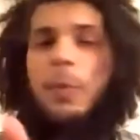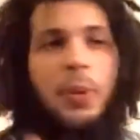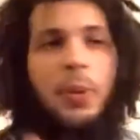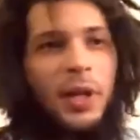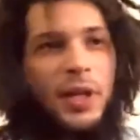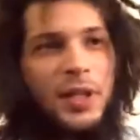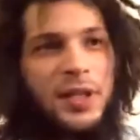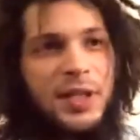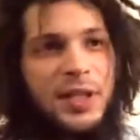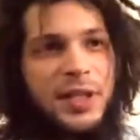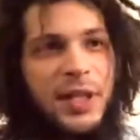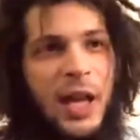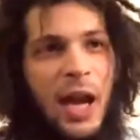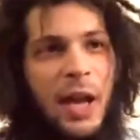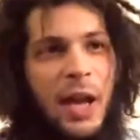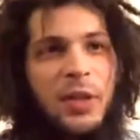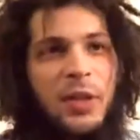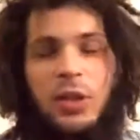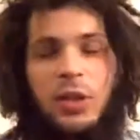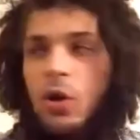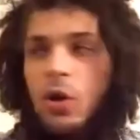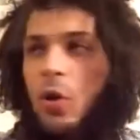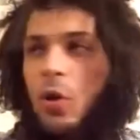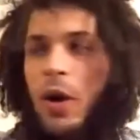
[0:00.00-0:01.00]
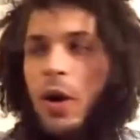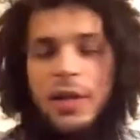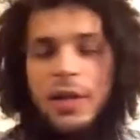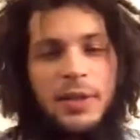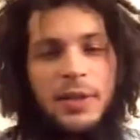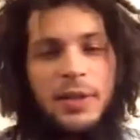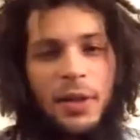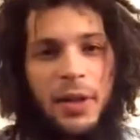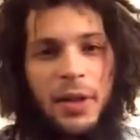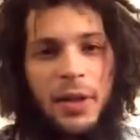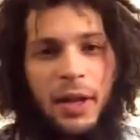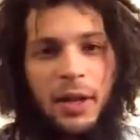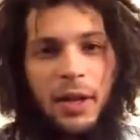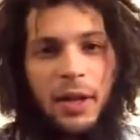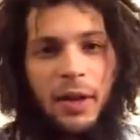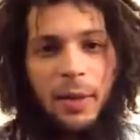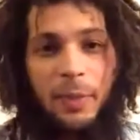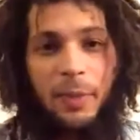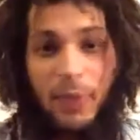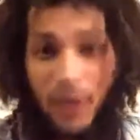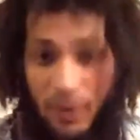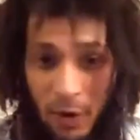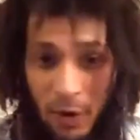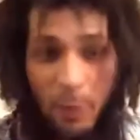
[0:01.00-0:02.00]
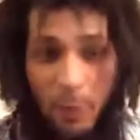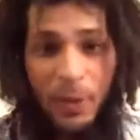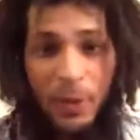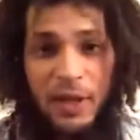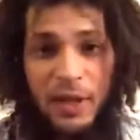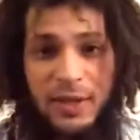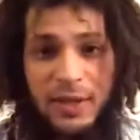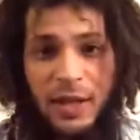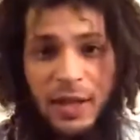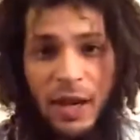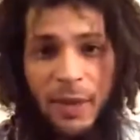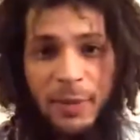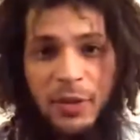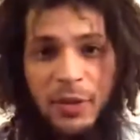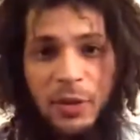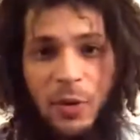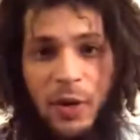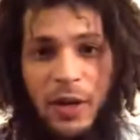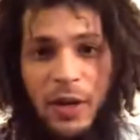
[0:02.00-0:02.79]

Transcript: Simon's Quest on that game. Have you ever played Simon's Quest?